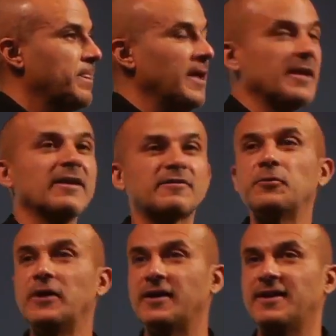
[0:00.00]
And guess
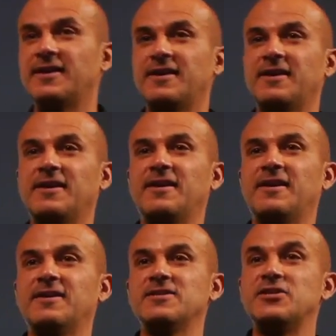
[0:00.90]
what?
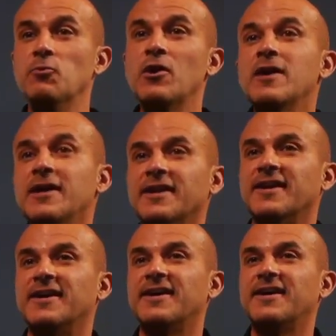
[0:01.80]
She won.
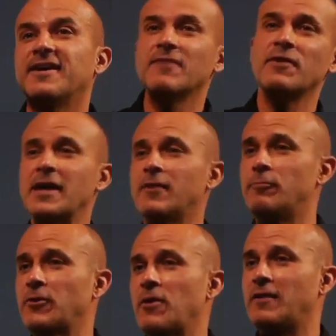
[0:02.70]
Give Anna a
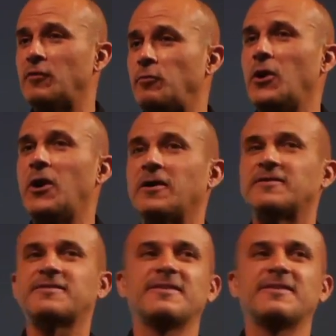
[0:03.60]
big round of applause.